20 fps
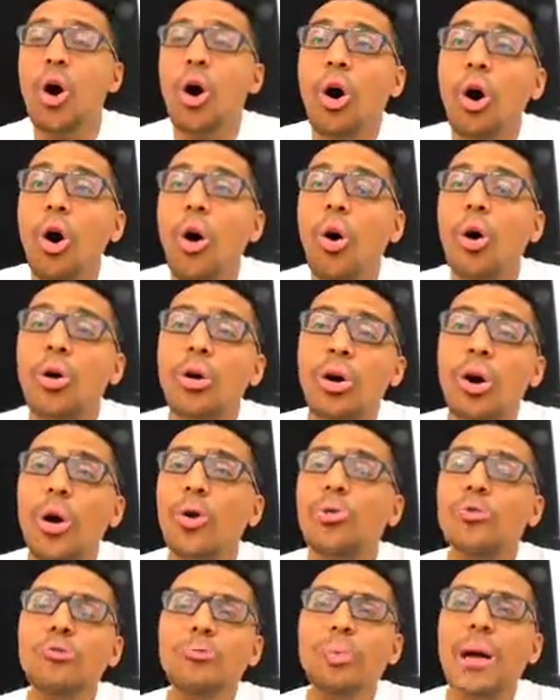all
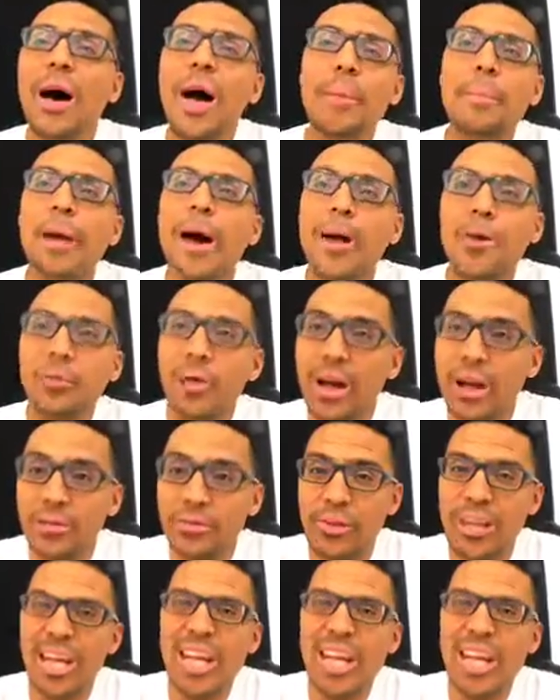goes by my wife.